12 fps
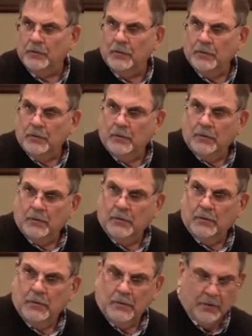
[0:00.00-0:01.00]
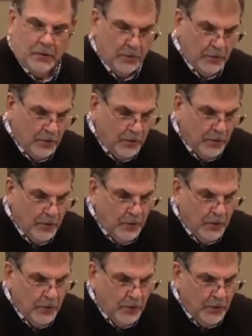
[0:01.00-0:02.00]

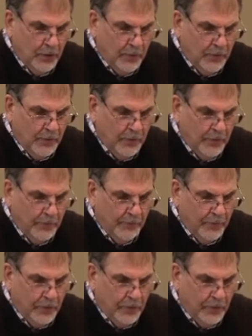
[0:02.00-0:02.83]
Nothing is said.